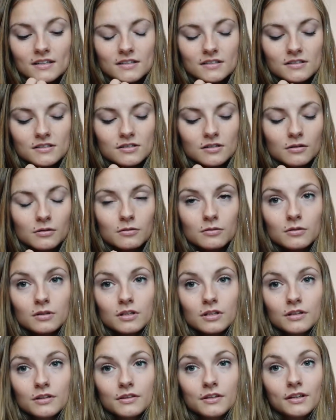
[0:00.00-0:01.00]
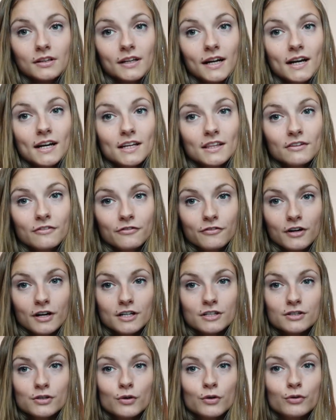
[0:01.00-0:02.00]
So the lady at the
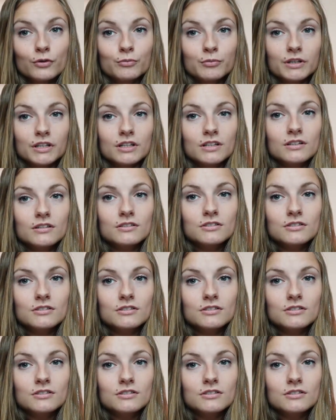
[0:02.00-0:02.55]
front told me,